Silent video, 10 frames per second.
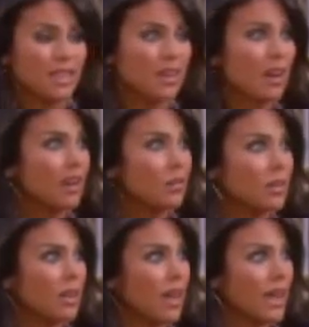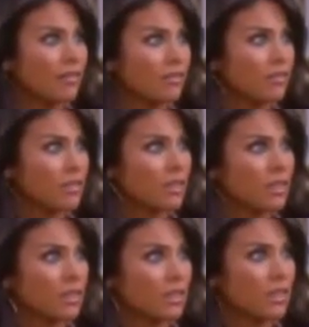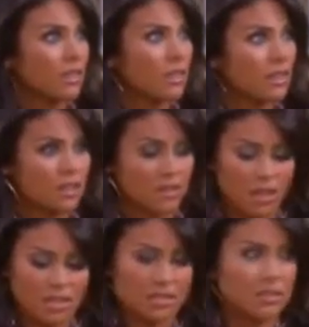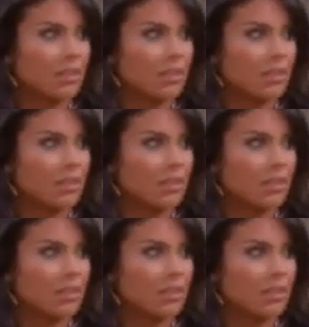Thank God I'm alive. Thank God I